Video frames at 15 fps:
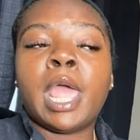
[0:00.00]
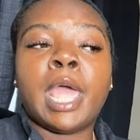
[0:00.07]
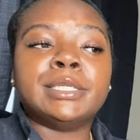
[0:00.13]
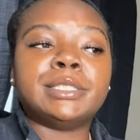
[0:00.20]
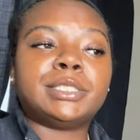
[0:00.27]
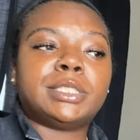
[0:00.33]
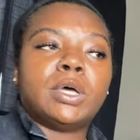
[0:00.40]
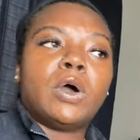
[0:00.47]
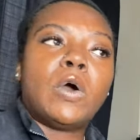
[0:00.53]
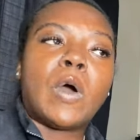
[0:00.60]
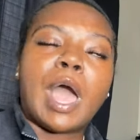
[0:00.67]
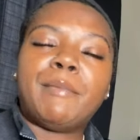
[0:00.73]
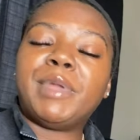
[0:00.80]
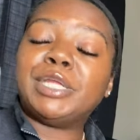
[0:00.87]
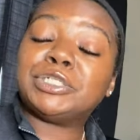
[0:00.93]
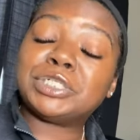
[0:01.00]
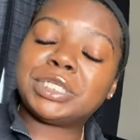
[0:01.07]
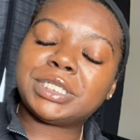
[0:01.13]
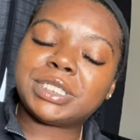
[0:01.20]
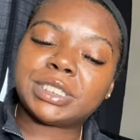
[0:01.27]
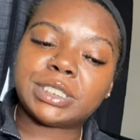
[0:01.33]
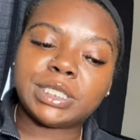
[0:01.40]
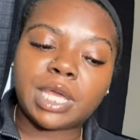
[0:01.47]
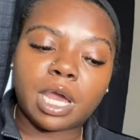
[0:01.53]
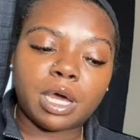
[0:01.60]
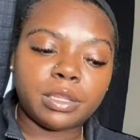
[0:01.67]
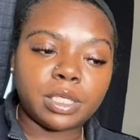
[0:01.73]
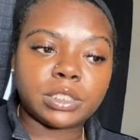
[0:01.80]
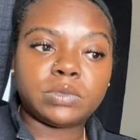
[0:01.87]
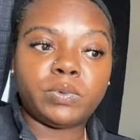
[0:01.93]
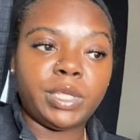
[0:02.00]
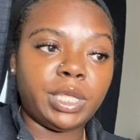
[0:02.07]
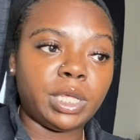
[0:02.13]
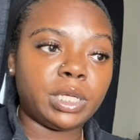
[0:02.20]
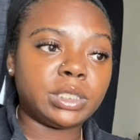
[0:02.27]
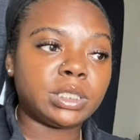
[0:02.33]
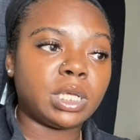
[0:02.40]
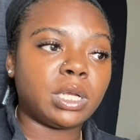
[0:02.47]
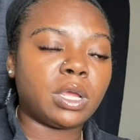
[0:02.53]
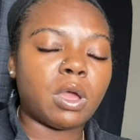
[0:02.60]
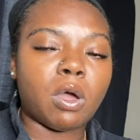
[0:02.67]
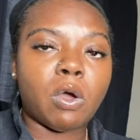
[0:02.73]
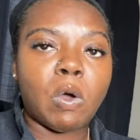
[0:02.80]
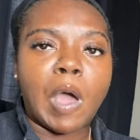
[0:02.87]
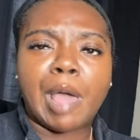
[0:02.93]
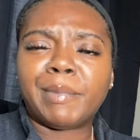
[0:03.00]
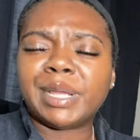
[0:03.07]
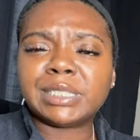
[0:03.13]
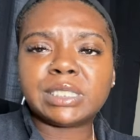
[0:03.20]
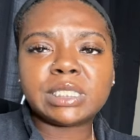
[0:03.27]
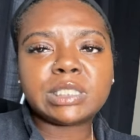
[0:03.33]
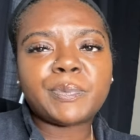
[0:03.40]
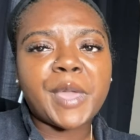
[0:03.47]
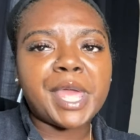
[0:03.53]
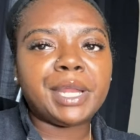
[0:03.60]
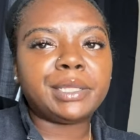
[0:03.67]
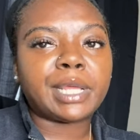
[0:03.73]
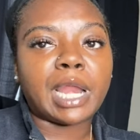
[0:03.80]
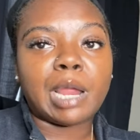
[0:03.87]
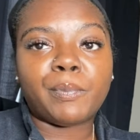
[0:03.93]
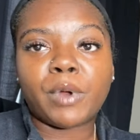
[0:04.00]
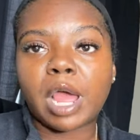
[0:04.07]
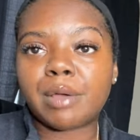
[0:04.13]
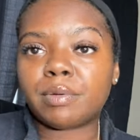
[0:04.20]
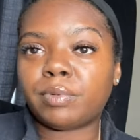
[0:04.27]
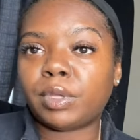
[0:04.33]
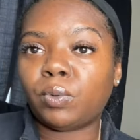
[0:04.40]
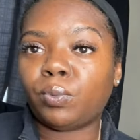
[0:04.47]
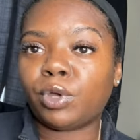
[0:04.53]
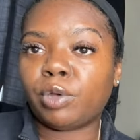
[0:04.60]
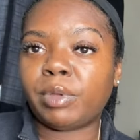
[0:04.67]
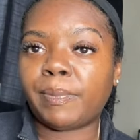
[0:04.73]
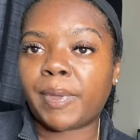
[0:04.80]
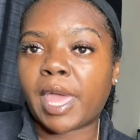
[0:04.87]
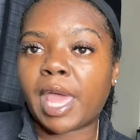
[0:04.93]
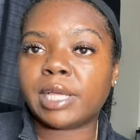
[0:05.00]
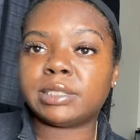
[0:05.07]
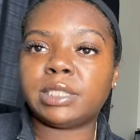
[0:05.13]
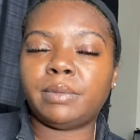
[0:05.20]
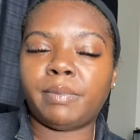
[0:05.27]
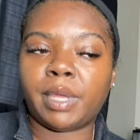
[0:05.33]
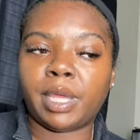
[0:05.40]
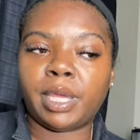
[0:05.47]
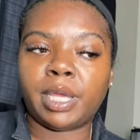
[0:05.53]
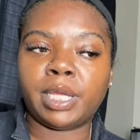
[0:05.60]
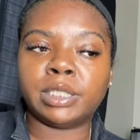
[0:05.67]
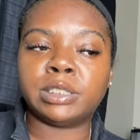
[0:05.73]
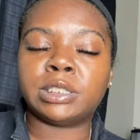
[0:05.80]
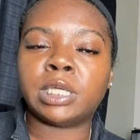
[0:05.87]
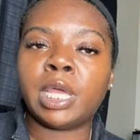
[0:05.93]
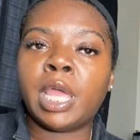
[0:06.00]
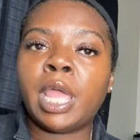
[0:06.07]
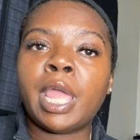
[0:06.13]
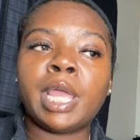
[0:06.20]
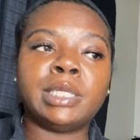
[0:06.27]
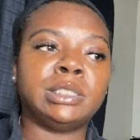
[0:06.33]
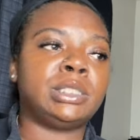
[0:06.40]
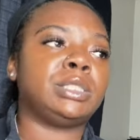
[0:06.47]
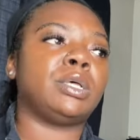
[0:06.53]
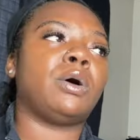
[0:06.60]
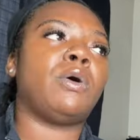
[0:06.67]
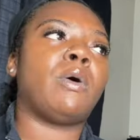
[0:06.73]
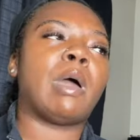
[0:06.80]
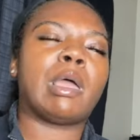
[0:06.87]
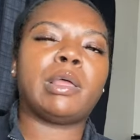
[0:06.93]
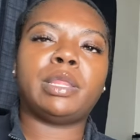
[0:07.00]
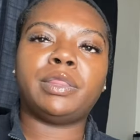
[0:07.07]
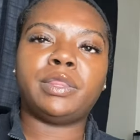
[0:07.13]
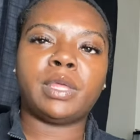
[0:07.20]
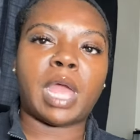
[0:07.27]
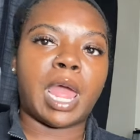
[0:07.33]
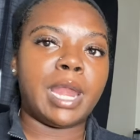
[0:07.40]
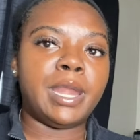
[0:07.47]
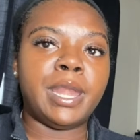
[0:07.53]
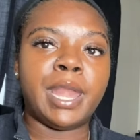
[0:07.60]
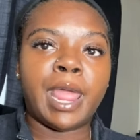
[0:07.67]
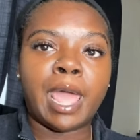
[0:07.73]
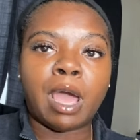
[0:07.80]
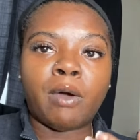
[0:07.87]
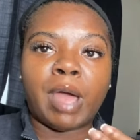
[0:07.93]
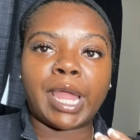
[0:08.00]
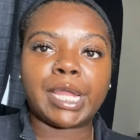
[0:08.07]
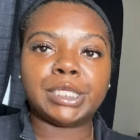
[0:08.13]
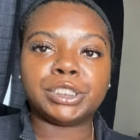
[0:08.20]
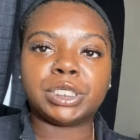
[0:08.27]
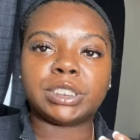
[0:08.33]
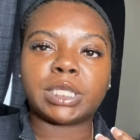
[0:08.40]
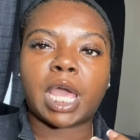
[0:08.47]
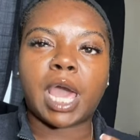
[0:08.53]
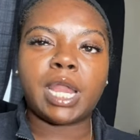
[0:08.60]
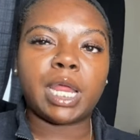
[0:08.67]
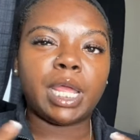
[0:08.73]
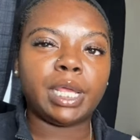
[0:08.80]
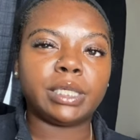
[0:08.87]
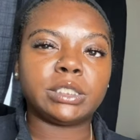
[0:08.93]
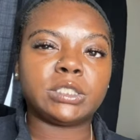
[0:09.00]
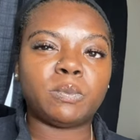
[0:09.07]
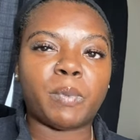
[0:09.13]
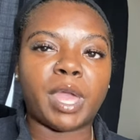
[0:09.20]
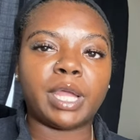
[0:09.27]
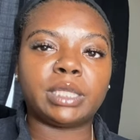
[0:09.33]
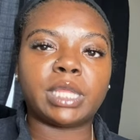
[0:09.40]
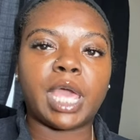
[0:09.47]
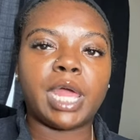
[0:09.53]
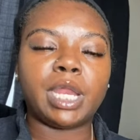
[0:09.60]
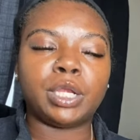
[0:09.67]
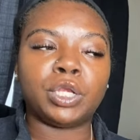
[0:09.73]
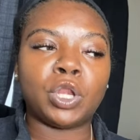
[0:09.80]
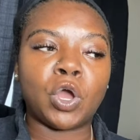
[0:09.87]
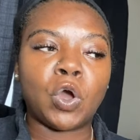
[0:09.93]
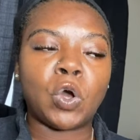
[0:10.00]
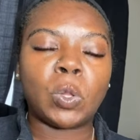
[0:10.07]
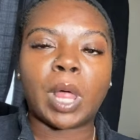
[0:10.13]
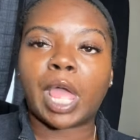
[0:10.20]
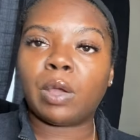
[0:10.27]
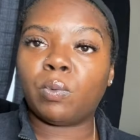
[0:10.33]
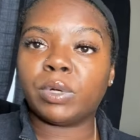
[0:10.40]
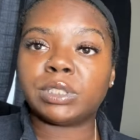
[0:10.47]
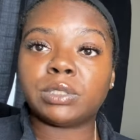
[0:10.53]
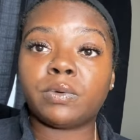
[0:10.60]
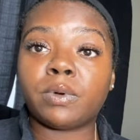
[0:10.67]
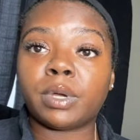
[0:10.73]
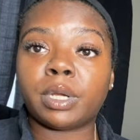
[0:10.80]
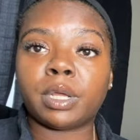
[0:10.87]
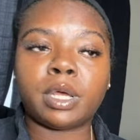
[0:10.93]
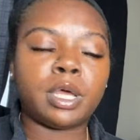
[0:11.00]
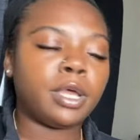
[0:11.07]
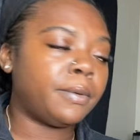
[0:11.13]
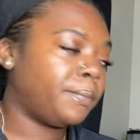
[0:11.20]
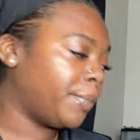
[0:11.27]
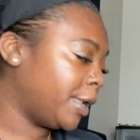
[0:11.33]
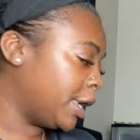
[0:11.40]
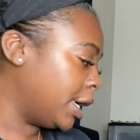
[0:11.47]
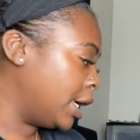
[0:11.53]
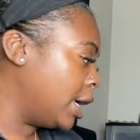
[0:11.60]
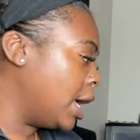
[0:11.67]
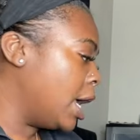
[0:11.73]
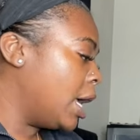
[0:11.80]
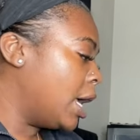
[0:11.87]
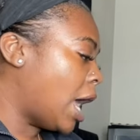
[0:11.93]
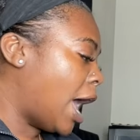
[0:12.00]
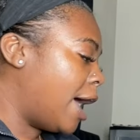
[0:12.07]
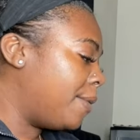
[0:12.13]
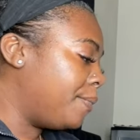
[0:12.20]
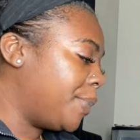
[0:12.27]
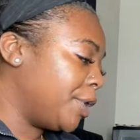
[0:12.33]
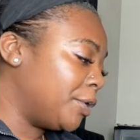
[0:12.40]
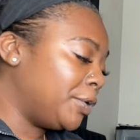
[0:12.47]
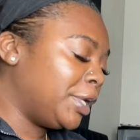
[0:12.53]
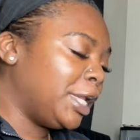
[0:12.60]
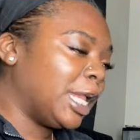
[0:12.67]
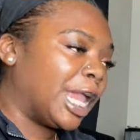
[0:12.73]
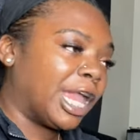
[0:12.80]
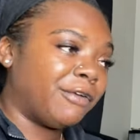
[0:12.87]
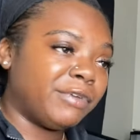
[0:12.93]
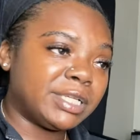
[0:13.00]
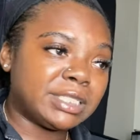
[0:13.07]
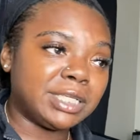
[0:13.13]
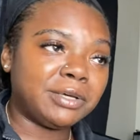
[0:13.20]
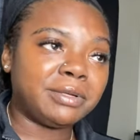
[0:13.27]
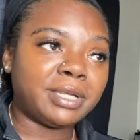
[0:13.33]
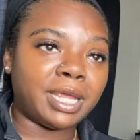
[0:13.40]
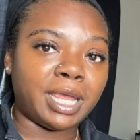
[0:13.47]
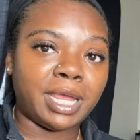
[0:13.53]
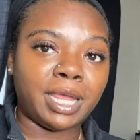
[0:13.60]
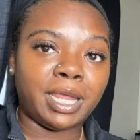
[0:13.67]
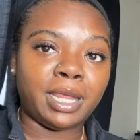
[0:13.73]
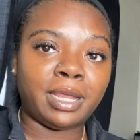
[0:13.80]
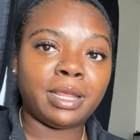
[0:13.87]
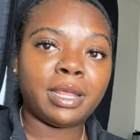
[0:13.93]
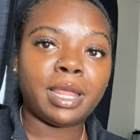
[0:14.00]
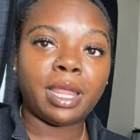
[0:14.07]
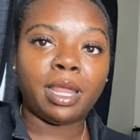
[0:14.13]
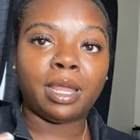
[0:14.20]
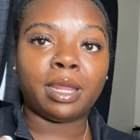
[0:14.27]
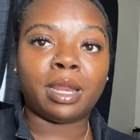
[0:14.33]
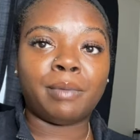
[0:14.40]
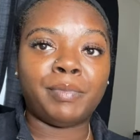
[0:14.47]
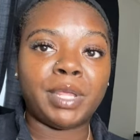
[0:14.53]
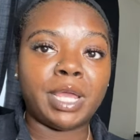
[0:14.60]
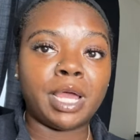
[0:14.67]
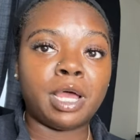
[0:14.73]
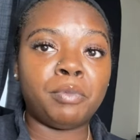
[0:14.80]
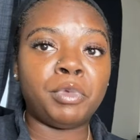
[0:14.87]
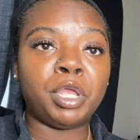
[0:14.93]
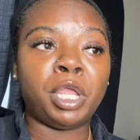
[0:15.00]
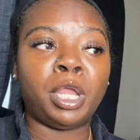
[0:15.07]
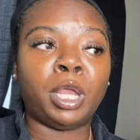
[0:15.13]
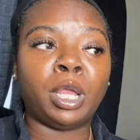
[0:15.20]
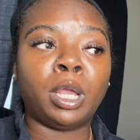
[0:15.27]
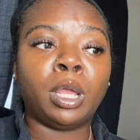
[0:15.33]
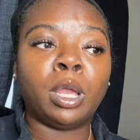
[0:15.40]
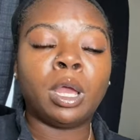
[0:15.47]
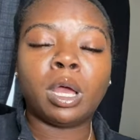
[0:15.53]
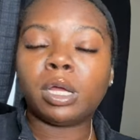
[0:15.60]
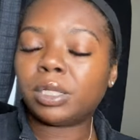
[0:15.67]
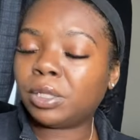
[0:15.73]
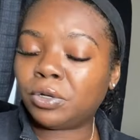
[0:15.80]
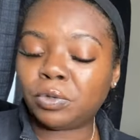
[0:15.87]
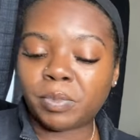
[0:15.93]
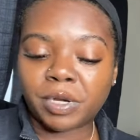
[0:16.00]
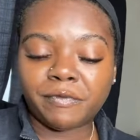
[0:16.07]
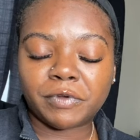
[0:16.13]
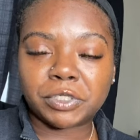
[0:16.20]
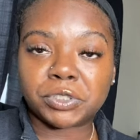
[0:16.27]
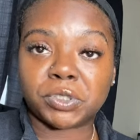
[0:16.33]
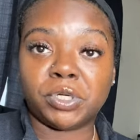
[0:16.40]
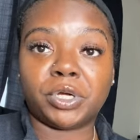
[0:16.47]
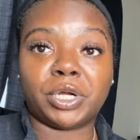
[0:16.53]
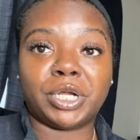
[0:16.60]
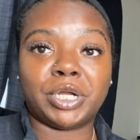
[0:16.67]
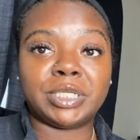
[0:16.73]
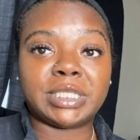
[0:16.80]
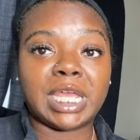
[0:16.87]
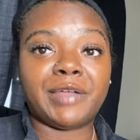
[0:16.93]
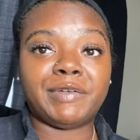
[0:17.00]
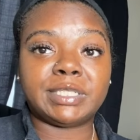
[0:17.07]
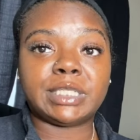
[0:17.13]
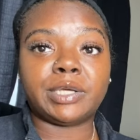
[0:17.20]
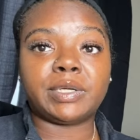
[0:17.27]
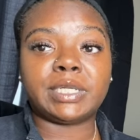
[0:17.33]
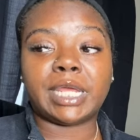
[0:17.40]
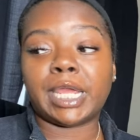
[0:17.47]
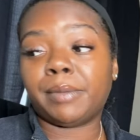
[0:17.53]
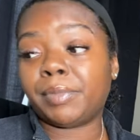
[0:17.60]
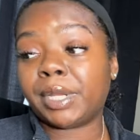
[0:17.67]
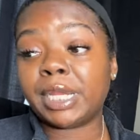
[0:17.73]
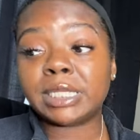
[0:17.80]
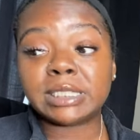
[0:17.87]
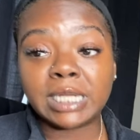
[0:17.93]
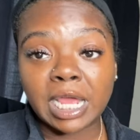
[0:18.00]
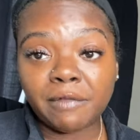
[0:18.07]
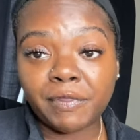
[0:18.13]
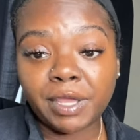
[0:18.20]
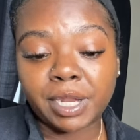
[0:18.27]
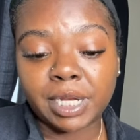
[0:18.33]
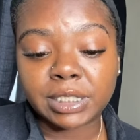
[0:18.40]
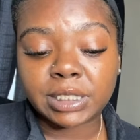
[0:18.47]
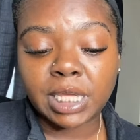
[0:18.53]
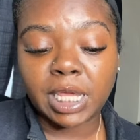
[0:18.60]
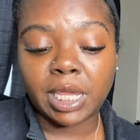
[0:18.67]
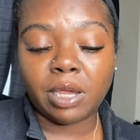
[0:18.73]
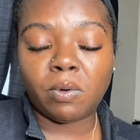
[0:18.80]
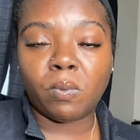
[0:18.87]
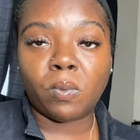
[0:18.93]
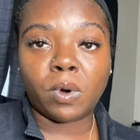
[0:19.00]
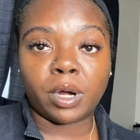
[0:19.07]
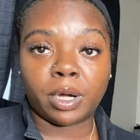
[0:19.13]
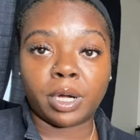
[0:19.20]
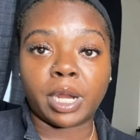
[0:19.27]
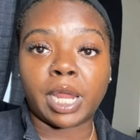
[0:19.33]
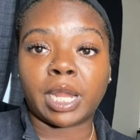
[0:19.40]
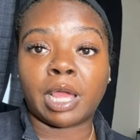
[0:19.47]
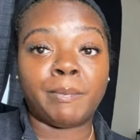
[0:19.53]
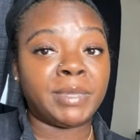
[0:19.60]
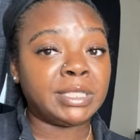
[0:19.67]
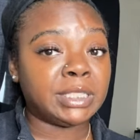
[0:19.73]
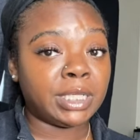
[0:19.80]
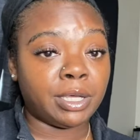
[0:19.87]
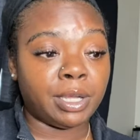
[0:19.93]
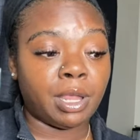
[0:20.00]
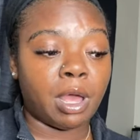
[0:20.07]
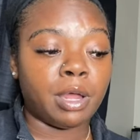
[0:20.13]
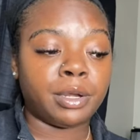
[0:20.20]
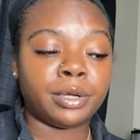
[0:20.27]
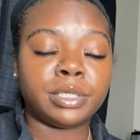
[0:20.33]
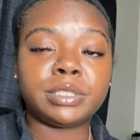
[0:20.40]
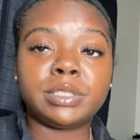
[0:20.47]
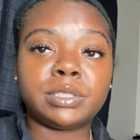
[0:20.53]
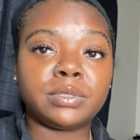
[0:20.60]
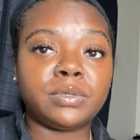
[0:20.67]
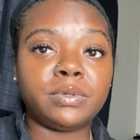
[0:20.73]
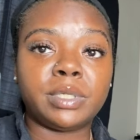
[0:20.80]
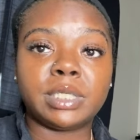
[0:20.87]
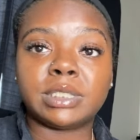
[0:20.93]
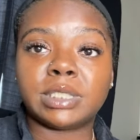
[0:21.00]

So I'm interested to see how this weekend is going to go. I'm anticipating that I probably will be passing meds. And so now I can just kind of expect that and know like what's going on. But I'm building every single day and I'm becoming a little bit of a stronger nurse every single day. But it's definitely going to take work. And I'm going to tell y'all, nursing school does